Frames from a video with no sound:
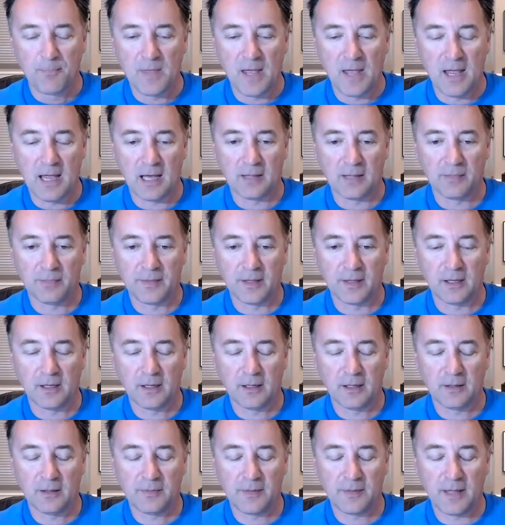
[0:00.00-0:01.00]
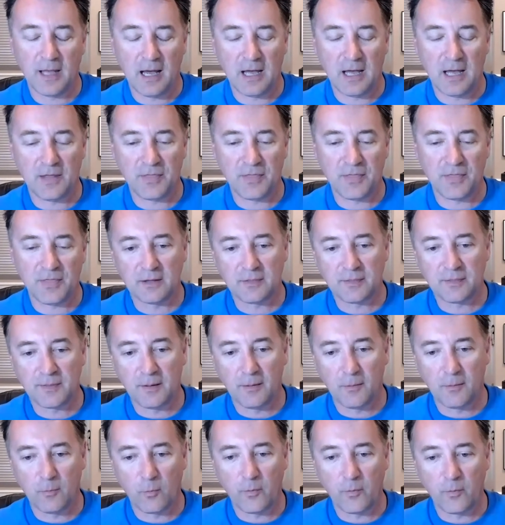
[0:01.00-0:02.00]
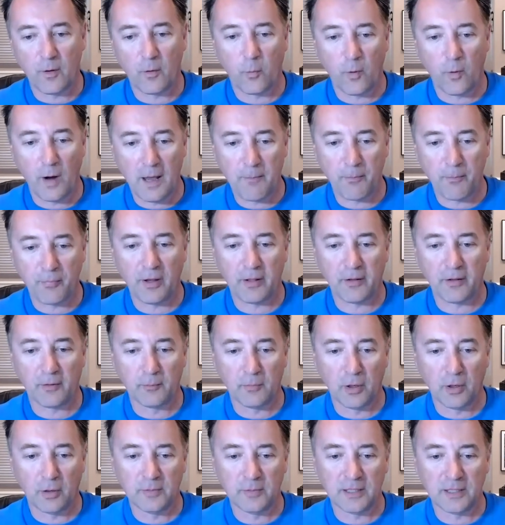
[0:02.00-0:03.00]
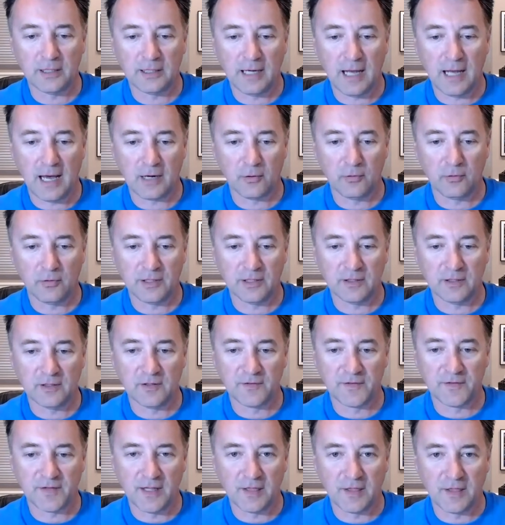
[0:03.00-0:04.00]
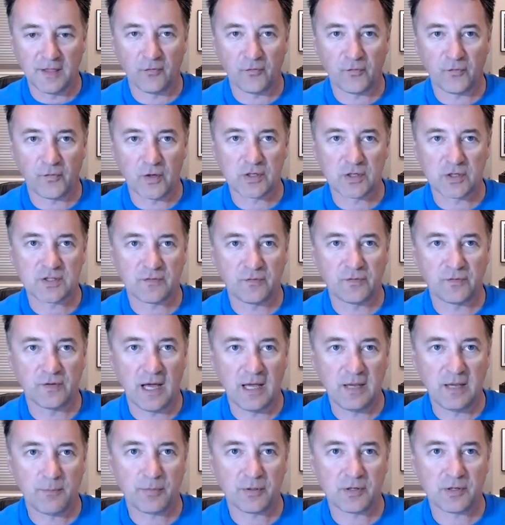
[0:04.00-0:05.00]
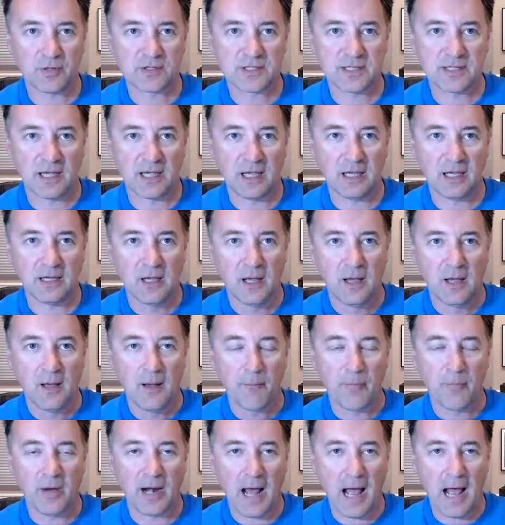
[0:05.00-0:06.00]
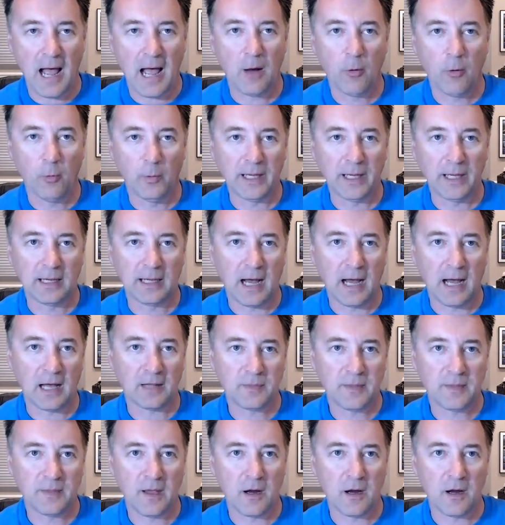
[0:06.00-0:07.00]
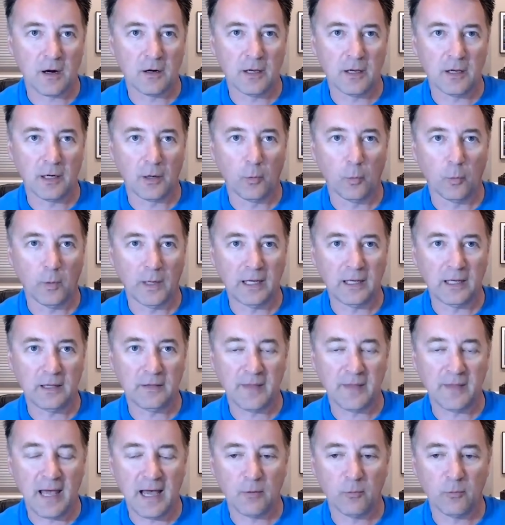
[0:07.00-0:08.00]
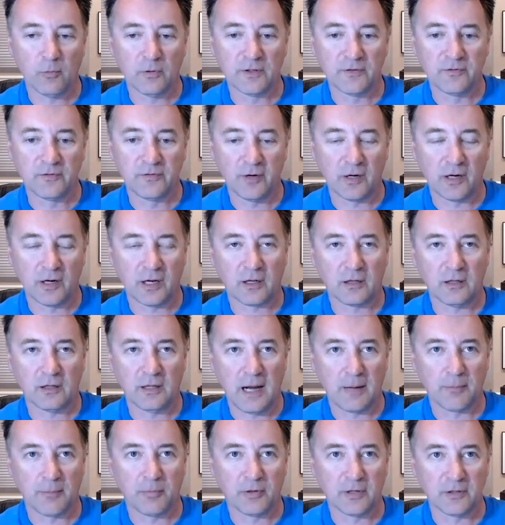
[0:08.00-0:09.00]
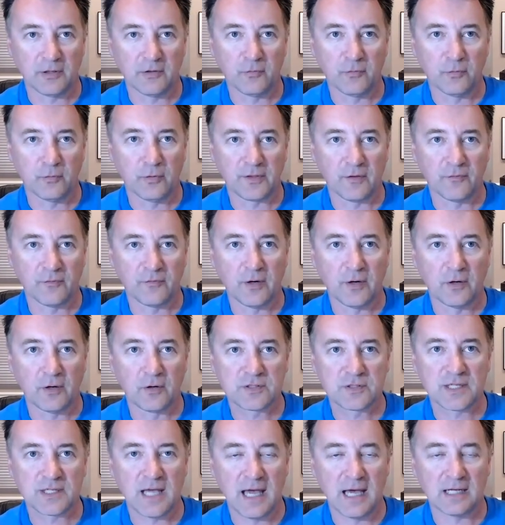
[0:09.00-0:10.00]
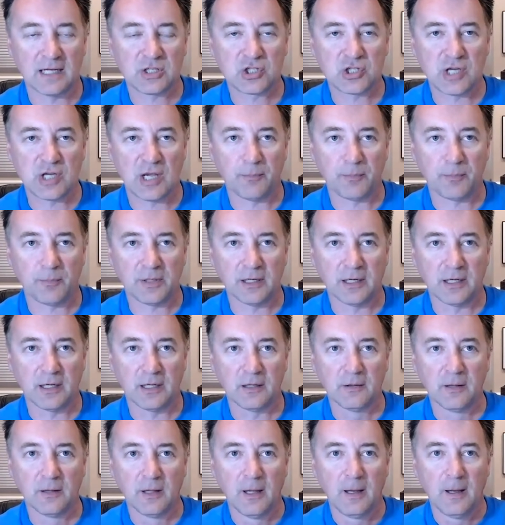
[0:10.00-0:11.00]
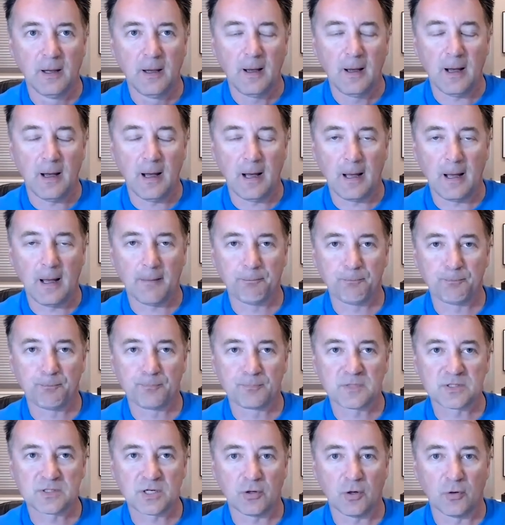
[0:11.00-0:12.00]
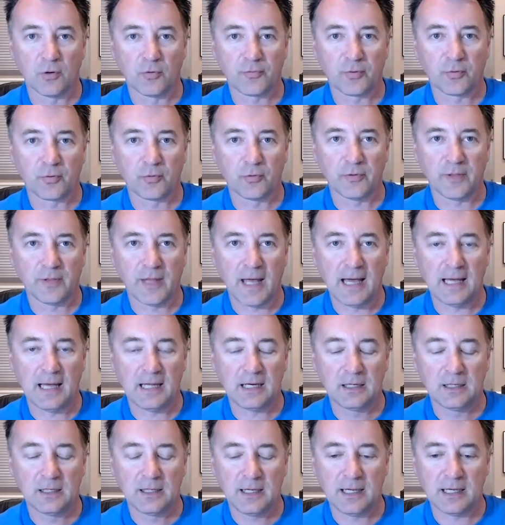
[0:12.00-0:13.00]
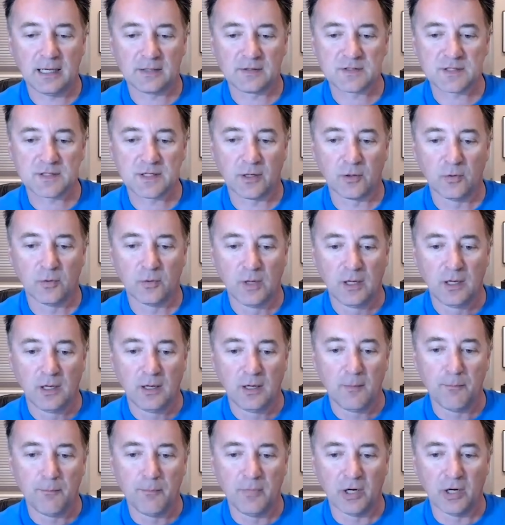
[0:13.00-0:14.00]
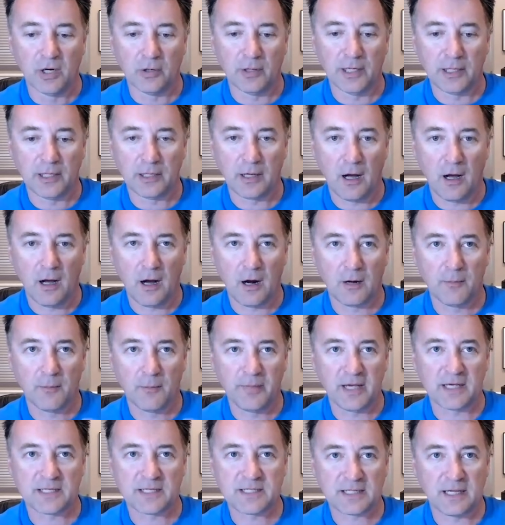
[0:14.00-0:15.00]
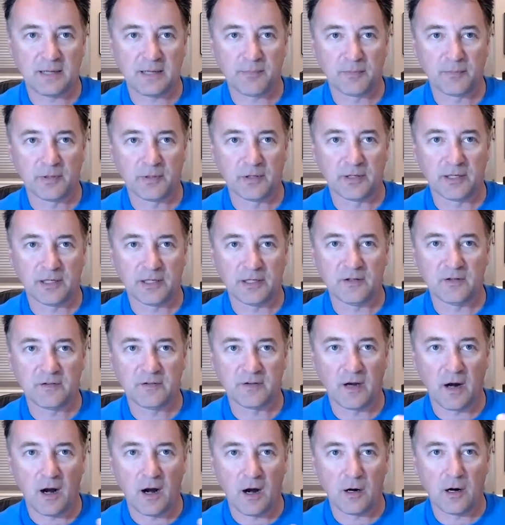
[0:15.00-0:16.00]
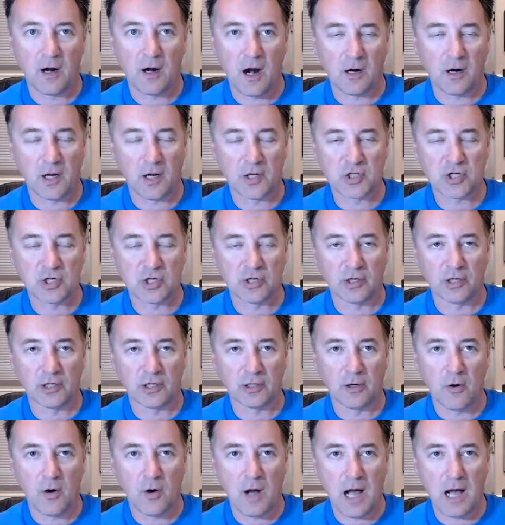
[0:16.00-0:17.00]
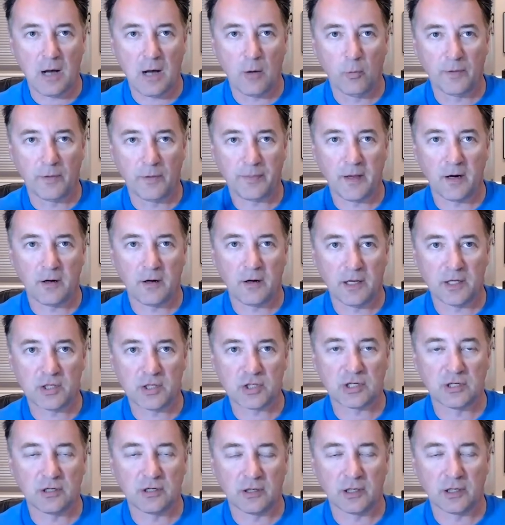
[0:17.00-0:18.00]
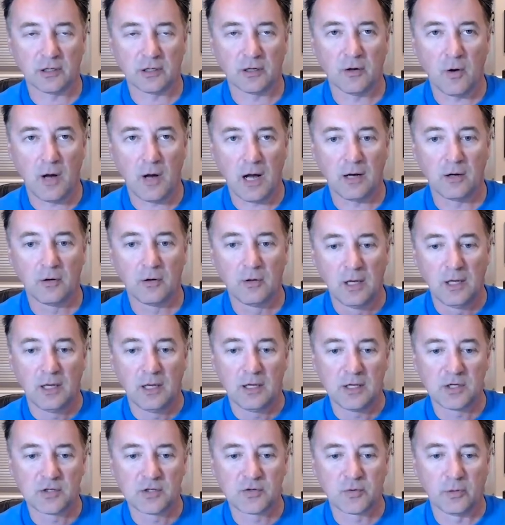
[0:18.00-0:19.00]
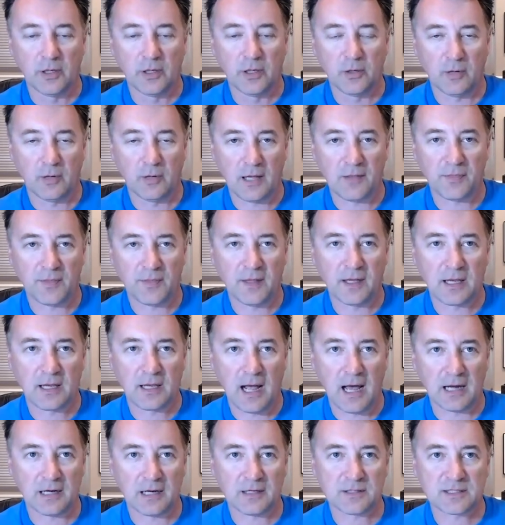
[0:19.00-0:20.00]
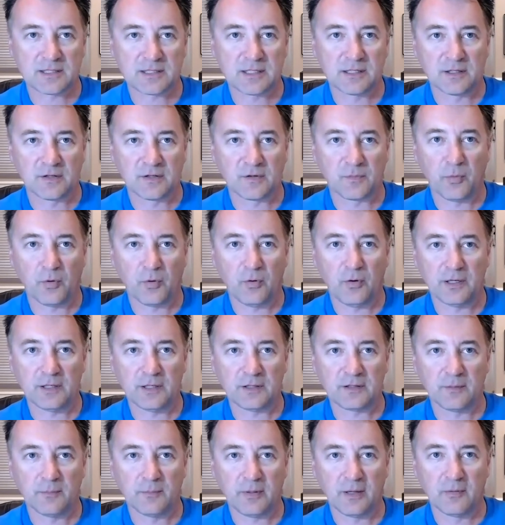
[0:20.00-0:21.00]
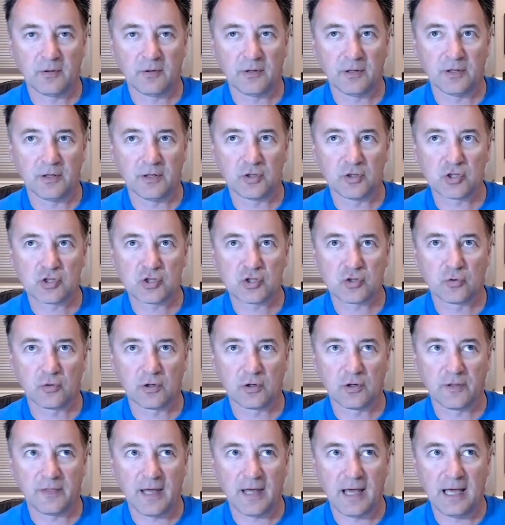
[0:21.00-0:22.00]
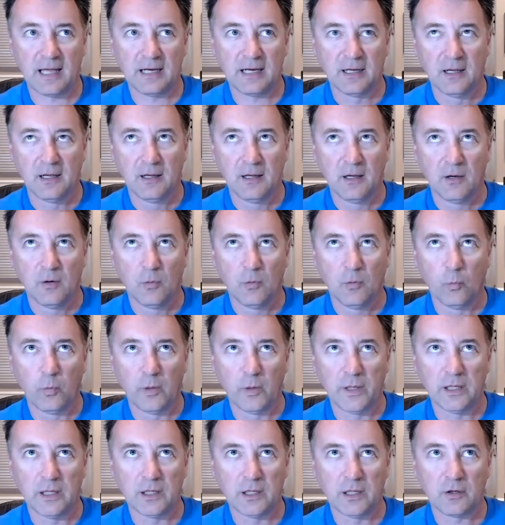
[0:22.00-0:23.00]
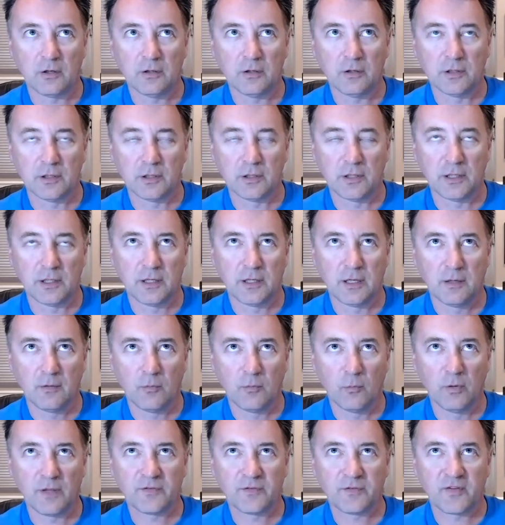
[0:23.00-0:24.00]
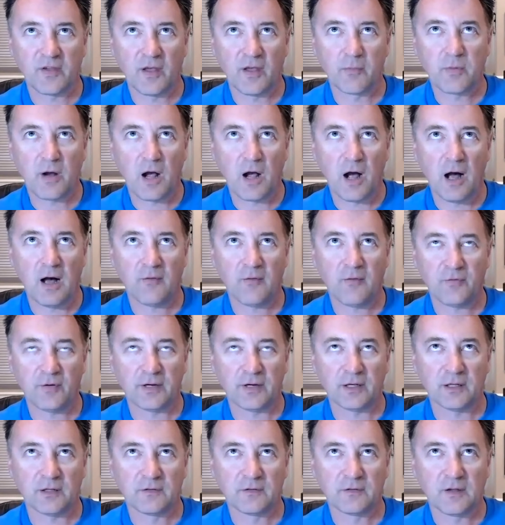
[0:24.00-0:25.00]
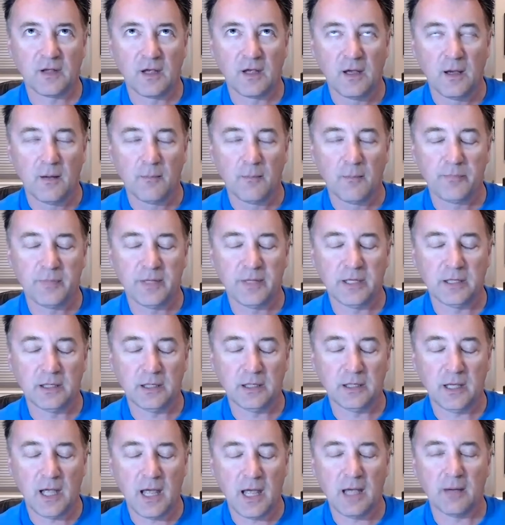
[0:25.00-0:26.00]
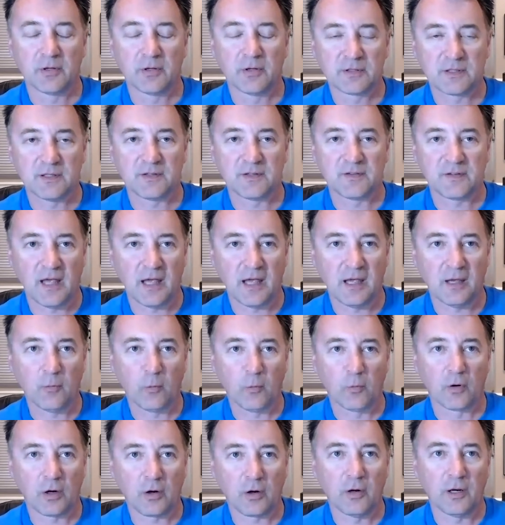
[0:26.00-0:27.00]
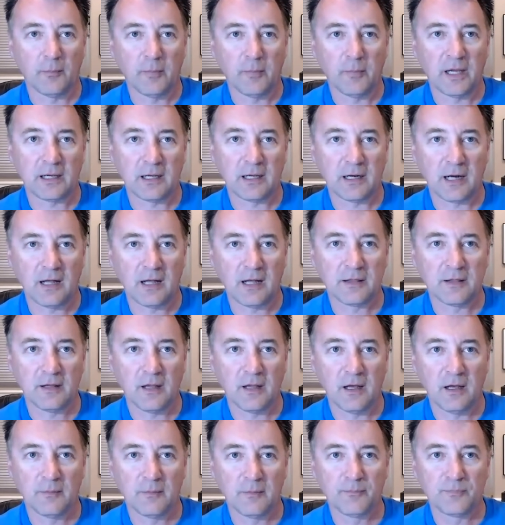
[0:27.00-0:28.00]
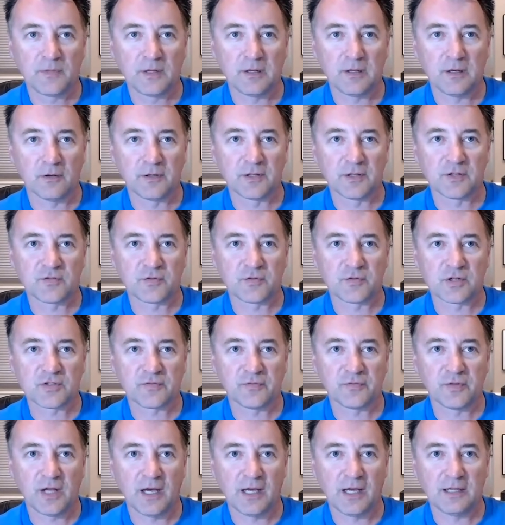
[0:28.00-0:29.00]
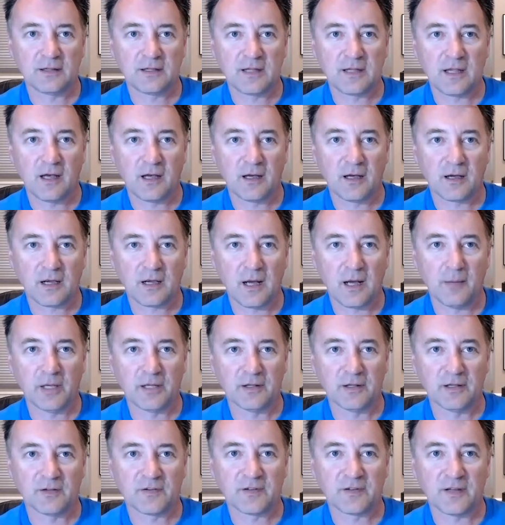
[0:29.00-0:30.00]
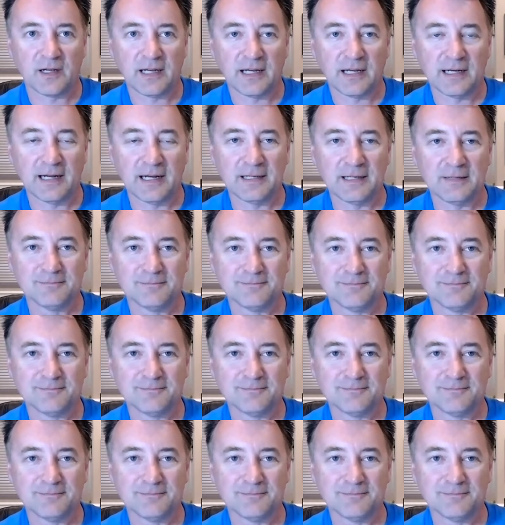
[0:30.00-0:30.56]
And the I think the the Wright brother moment not only is in the first flight per se, but how we got there in a way that was very collaborative with the folks at JPL um, to go through that. And so mirroring our best capabilities and our, our engineering know-how with their engineering know-how is really what I think got us to this point to be able to ensure that we could, with some confidence, be able to say we're going to make it on the you know this first flight uh, coming this Sunday night.